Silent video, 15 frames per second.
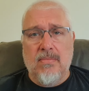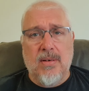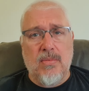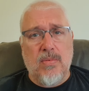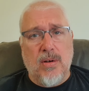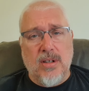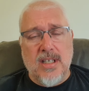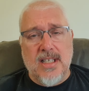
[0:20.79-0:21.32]
But
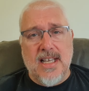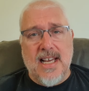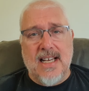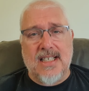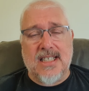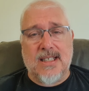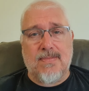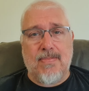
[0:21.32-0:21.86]
what did he
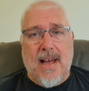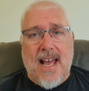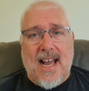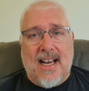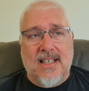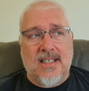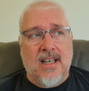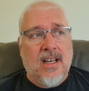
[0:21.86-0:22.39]

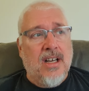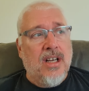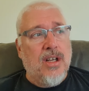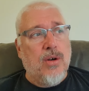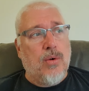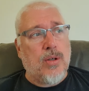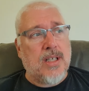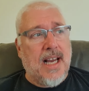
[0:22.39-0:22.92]
expect?
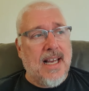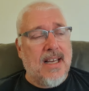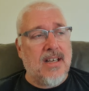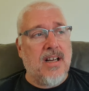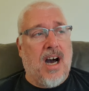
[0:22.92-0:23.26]
You're taking